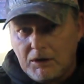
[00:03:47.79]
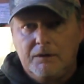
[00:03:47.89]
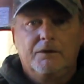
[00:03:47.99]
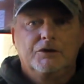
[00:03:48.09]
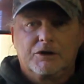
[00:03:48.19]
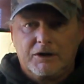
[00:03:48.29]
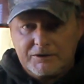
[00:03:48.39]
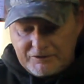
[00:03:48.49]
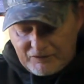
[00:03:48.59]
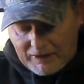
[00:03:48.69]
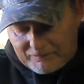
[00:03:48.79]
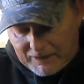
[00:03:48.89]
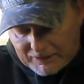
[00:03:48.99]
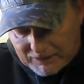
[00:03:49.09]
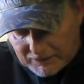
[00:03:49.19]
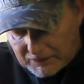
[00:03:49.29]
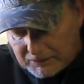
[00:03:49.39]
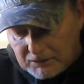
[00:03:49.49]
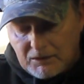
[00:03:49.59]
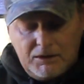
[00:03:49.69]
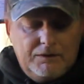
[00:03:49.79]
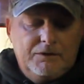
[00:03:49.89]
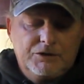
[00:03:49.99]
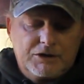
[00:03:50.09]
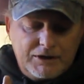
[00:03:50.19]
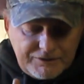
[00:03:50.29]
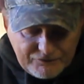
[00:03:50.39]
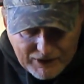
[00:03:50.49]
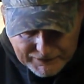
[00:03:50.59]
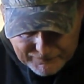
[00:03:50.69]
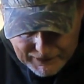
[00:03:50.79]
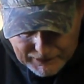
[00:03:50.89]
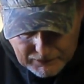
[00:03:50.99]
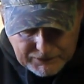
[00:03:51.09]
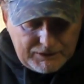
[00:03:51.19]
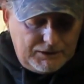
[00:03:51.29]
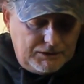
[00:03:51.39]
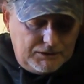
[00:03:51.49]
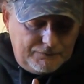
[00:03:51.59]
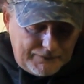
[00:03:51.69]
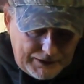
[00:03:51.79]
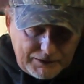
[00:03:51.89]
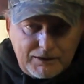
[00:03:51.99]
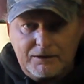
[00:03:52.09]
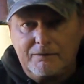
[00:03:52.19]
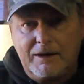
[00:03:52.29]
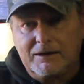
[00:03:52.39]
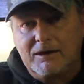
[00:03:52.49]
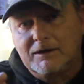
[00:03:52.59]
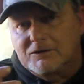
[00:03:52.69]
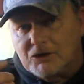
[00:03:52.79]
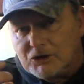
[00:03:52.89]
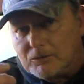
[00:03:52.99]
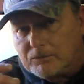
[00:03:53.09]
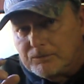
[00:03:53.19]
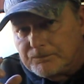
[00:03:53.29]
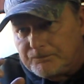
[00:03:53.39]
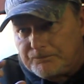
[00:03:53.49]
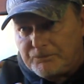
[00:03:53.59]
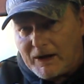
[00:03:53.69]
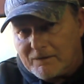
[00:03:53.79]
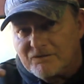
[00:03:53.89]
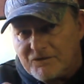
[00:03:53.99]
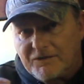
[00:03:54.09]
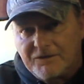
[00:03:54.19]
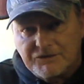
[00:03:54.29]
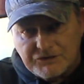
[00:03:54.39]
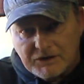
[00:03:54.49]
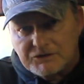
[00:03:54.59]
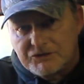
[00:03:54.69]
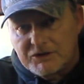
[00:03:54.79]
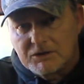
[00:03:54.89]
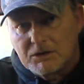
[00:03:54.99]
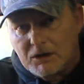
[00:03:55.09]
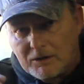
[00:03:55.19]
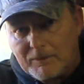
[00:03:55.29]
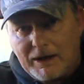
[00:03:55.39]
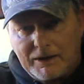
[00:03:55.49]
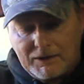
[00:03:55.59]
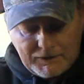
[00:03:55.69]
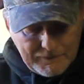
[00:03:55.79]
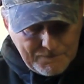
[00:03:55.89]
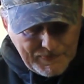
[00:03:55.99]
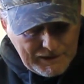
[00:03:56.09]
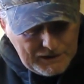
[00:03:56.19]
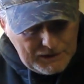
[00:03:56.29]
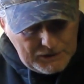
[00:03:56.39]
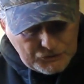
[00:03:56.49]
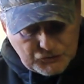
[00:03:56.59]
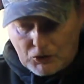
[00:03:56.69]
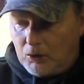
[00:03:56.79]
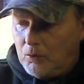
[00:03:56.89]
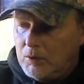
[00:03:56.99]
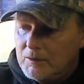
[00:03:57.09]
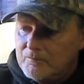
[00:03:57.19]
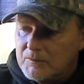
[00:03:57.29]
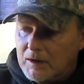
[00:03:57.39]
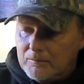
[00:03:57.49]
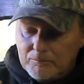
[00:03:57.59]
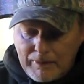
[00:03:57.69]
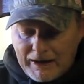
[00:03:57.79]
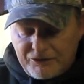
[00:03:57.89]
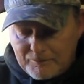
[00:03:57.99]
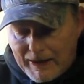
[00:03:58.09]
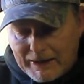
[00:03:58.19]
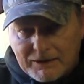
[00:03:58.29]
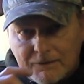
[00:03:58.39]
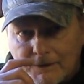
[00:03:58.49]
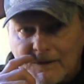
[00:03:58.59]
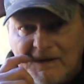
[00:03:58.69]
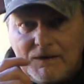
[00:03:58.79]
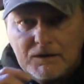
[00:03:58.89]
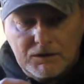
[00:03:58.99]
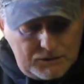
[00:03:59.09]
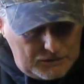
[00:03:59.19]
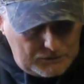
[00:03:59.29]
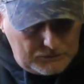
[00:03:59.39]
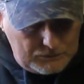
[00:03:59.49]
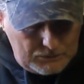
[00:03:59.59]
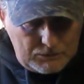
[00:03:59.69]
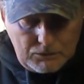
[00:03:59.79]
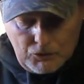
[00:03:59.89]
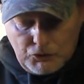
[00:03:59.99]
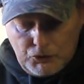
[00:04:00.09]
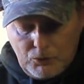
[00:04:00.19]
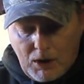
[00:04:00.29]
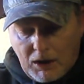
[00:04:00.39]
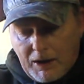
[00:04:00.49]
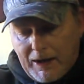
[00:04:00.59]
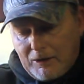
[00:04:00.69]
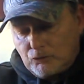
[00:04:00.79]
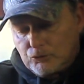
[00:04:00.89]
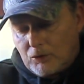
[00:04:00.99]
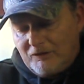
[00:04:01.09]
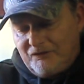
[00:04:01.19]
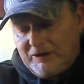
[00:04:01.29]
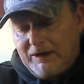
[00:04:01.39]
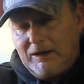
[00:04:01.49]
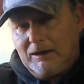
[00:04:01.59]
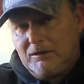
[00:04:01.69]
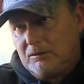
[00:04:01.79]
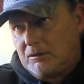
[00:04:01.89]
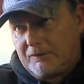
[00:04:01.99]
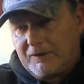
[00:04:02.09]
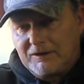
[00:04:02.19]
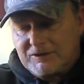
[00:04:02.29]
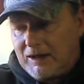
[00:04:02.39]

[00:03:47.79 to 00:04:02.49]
and then you're going to divide that again, and then you're going to divide that again, and that again, and that again, until you find the fifth and sixth harmonic. So mathematically, you are at roughly, I think it's